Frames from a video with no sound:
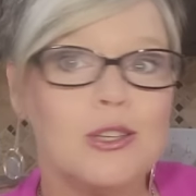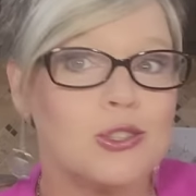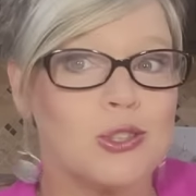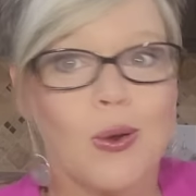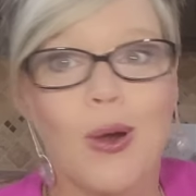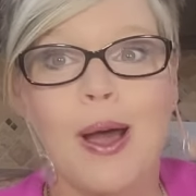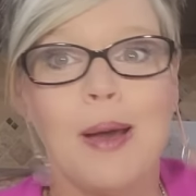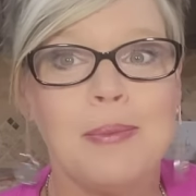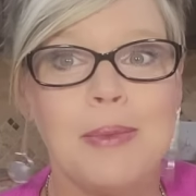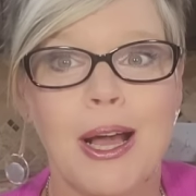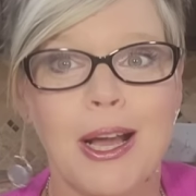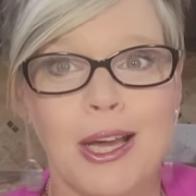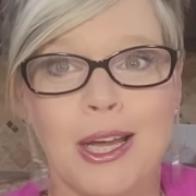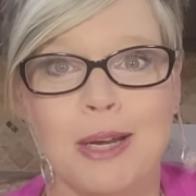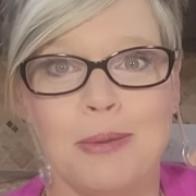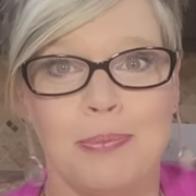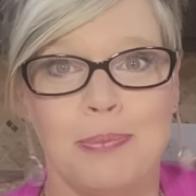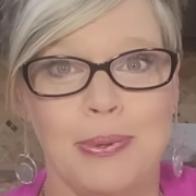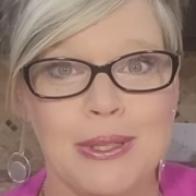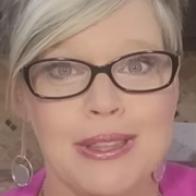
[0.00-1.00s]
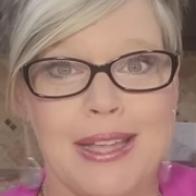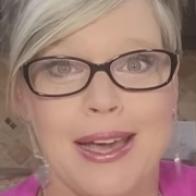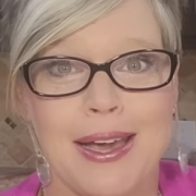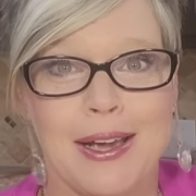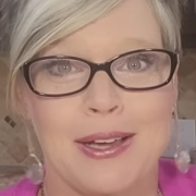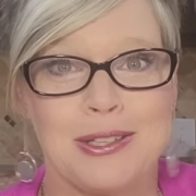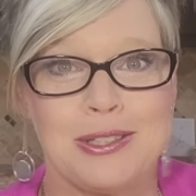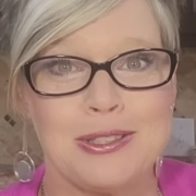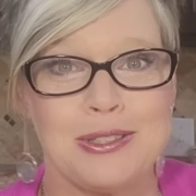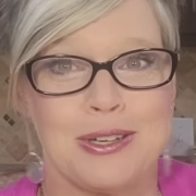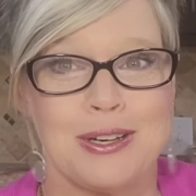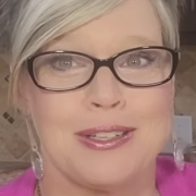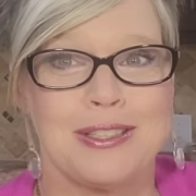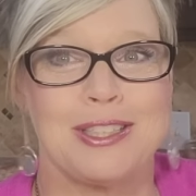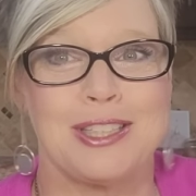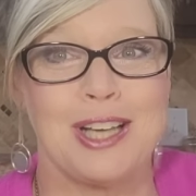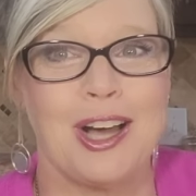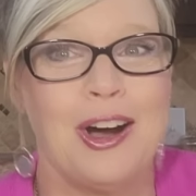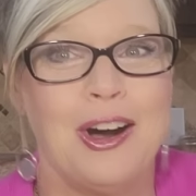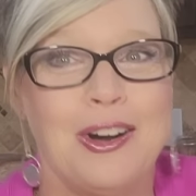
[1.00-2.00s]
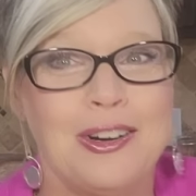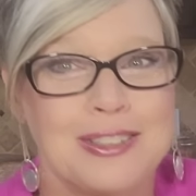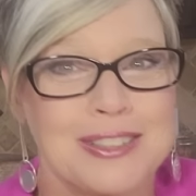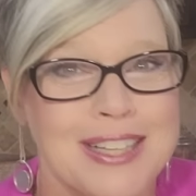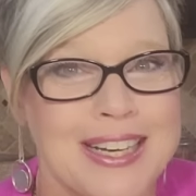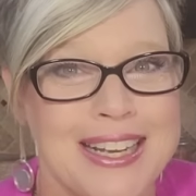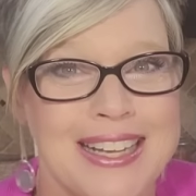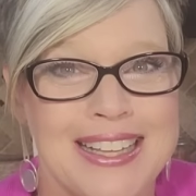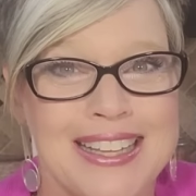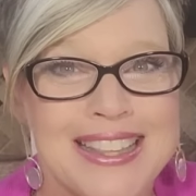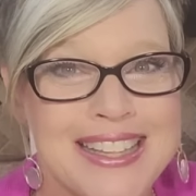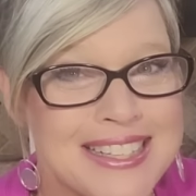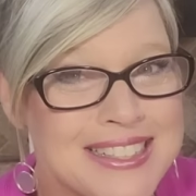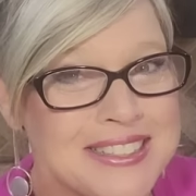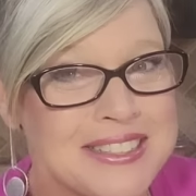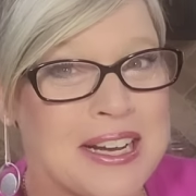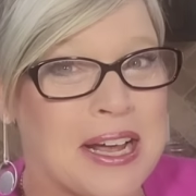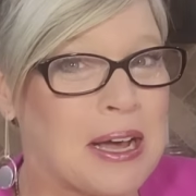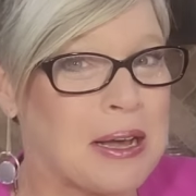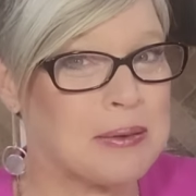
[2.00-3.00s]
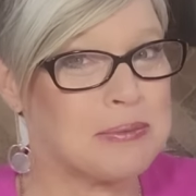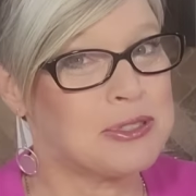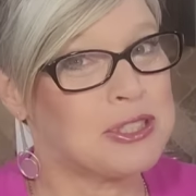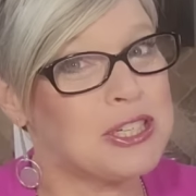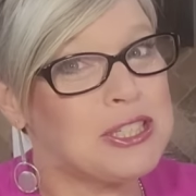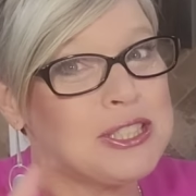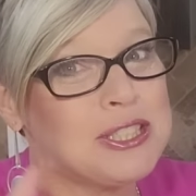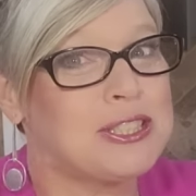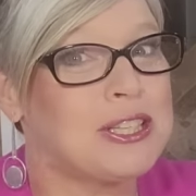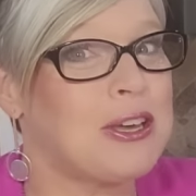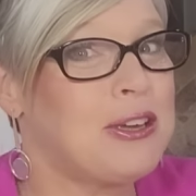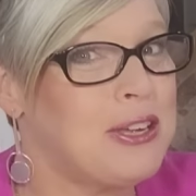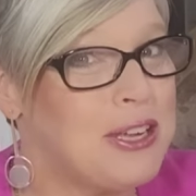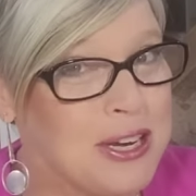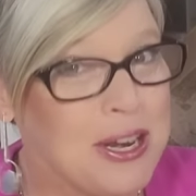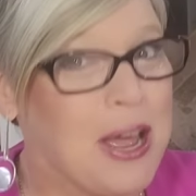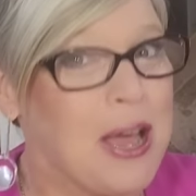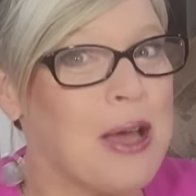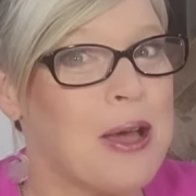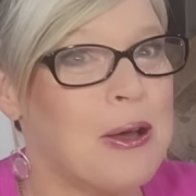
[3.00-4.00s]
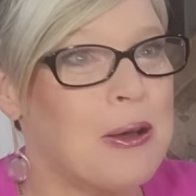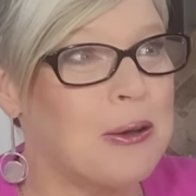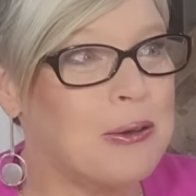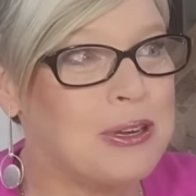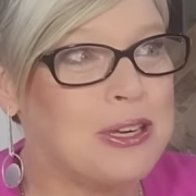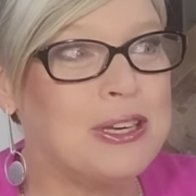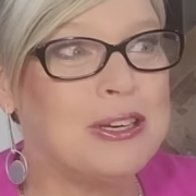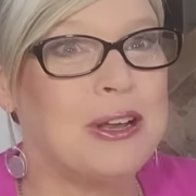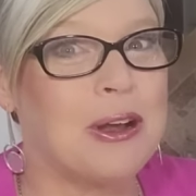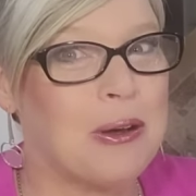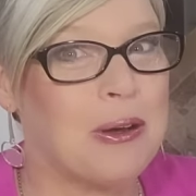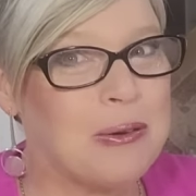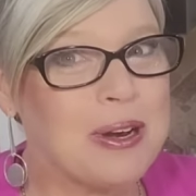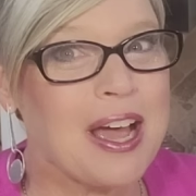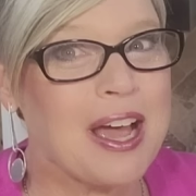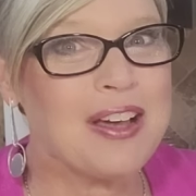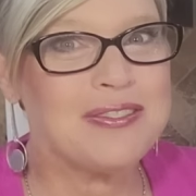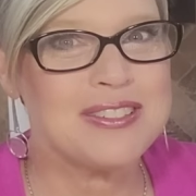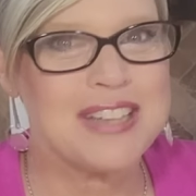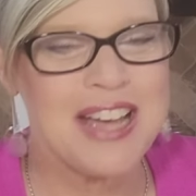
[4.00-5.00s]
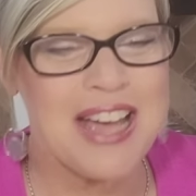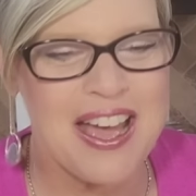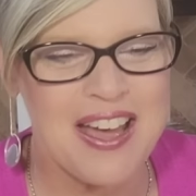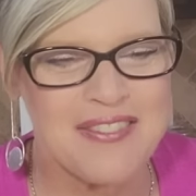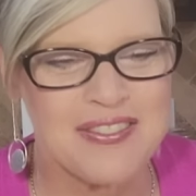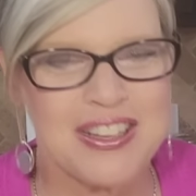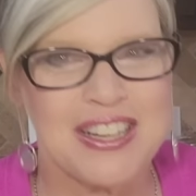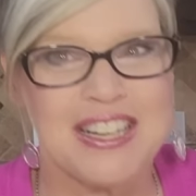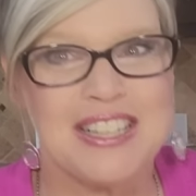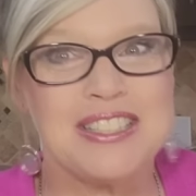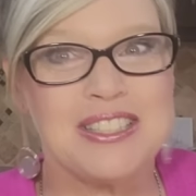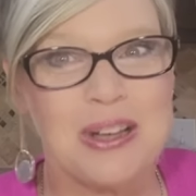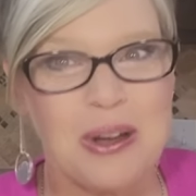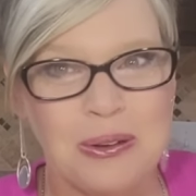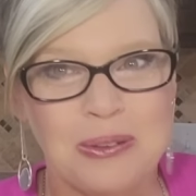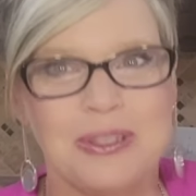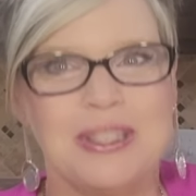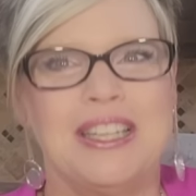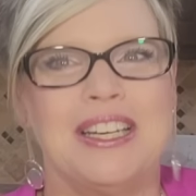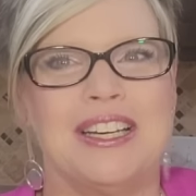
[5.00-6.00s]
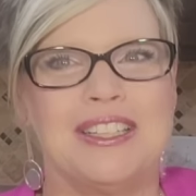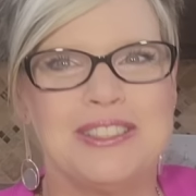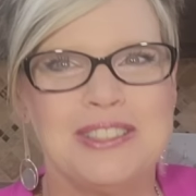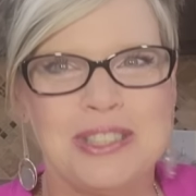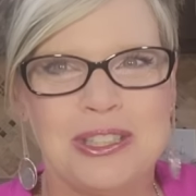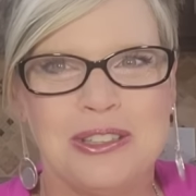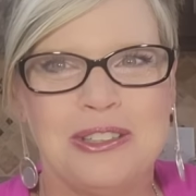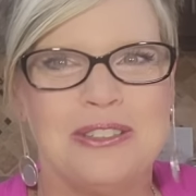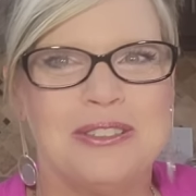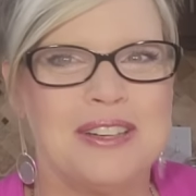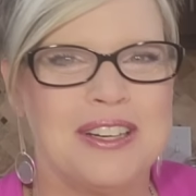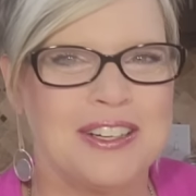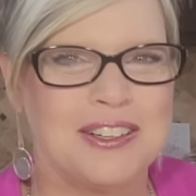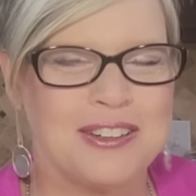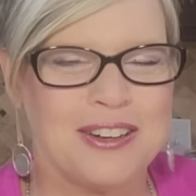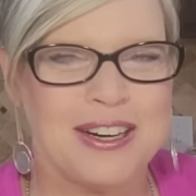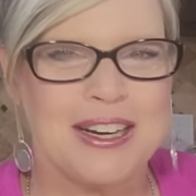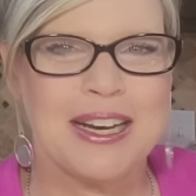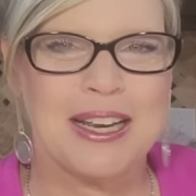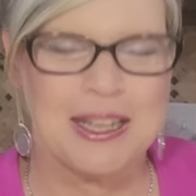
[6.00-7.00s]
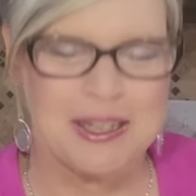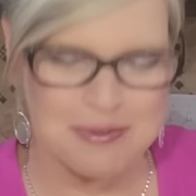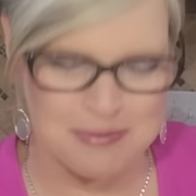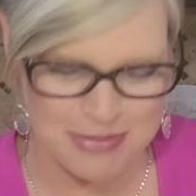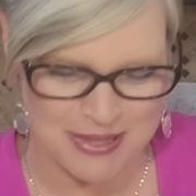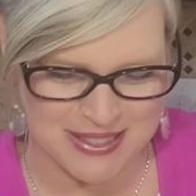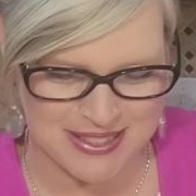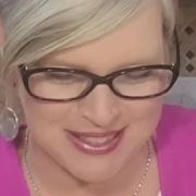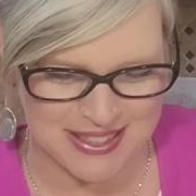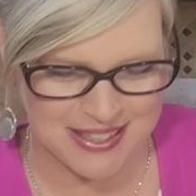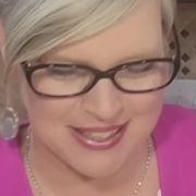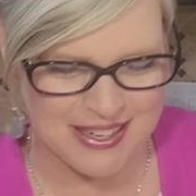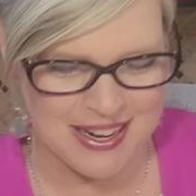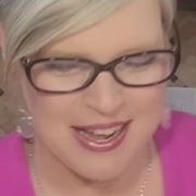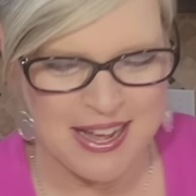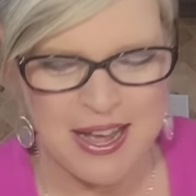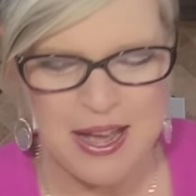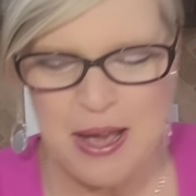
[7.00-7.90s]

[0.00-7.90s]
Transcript: So I'm not going to put the extra salt in this time, just so you know, you don't have to have it. It's only a two ingredient biscuit.